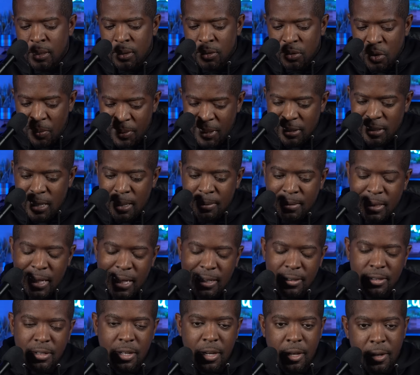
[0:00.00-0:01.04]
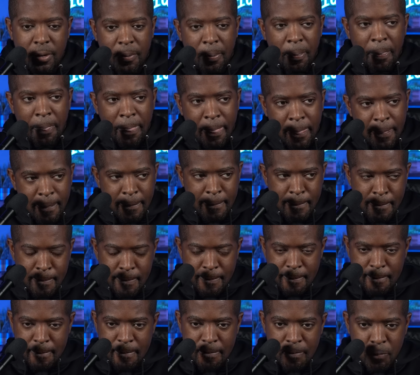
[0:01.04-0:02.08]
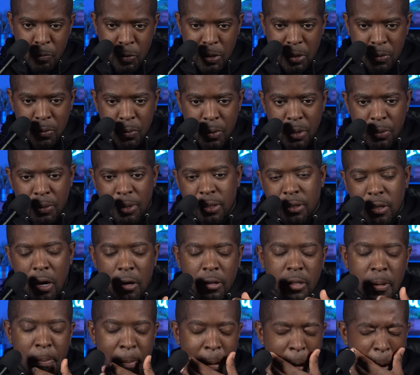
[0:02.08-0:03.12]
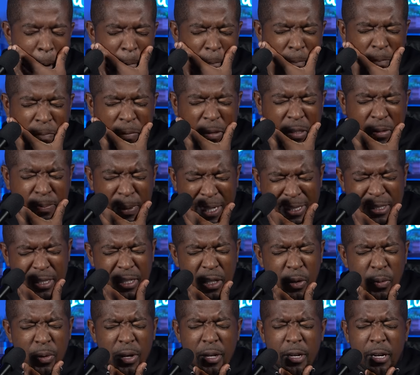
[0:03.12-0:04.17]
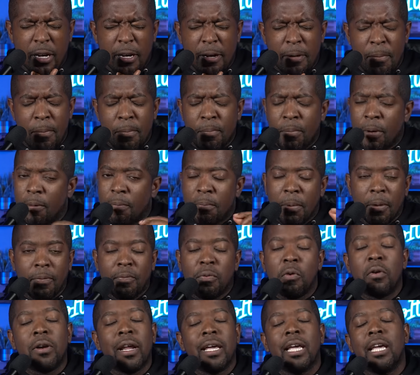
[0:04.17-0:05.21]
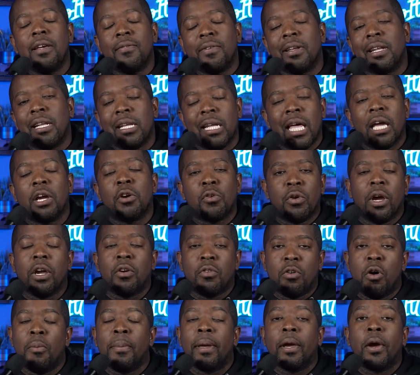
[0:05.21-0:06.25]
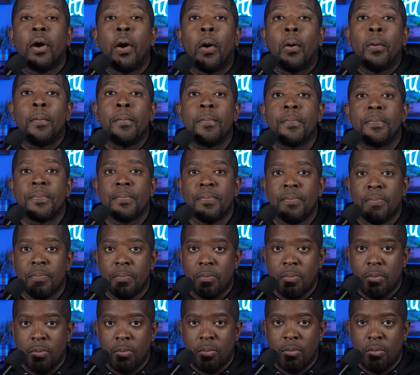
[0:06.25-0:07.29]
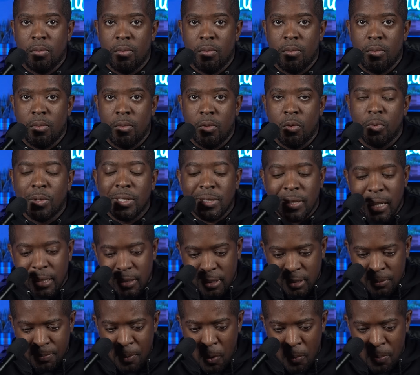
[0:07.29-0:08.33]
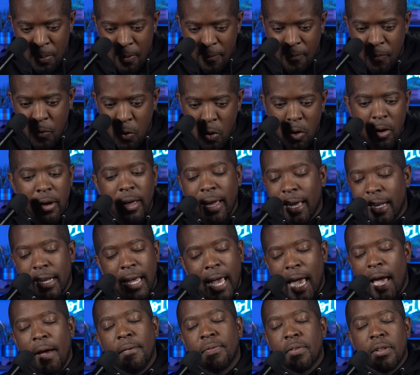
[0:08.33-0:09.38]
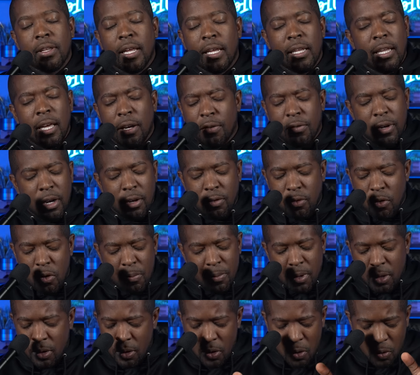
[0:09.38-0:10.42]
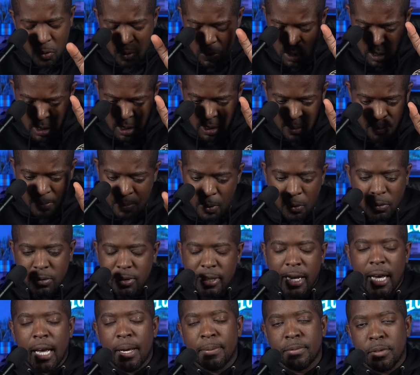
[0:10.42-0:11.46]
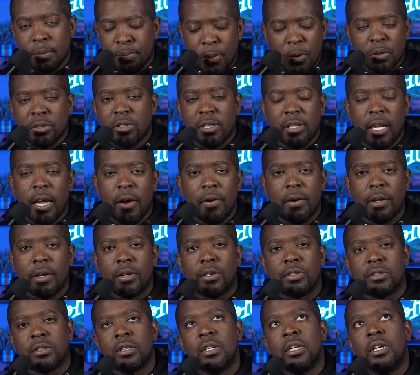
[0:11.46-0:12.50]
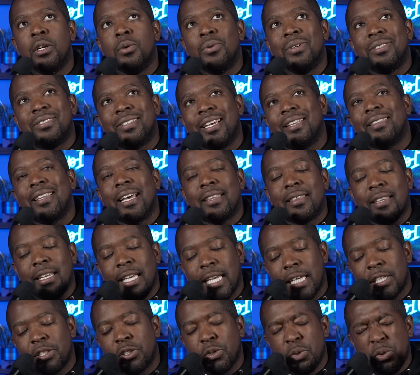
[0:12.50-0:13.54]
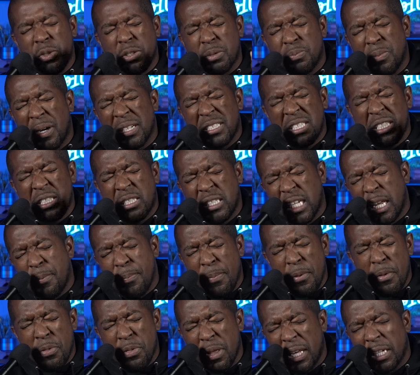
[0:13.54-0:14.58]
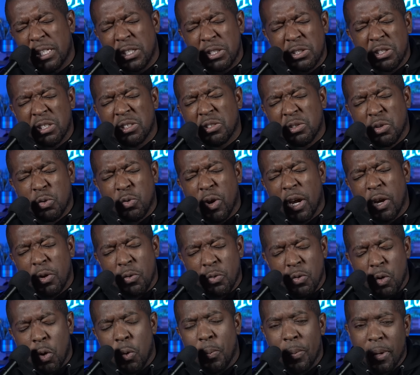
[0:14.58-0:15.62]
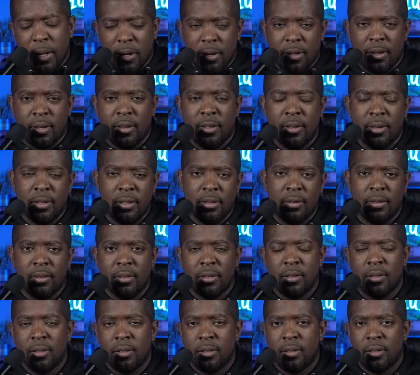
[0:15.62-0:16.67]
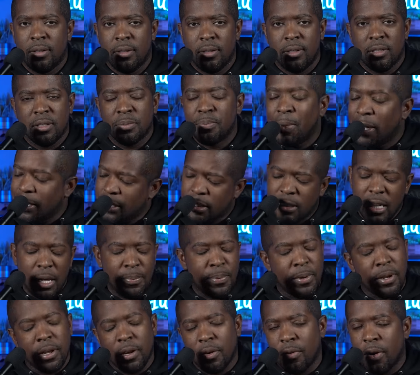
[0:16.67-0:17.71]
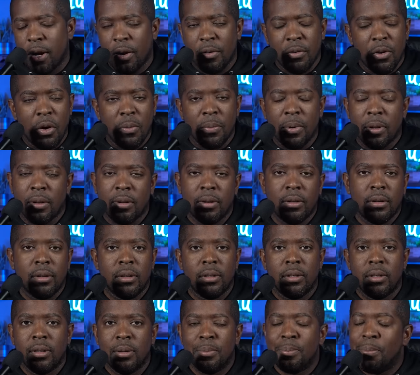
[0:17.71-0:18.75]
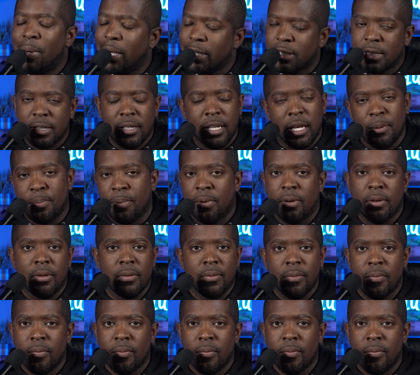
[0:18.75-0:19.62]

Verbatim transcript: So many times last year, we, we, we talked about, especially when um b before they even let Greg Roman go. We said this both before and after they let Greg Roman go. Both times, or both scenarios, we said that the issue is much deeper than just Greg Roman. It's much deeper than Greg Roman. Much deeper.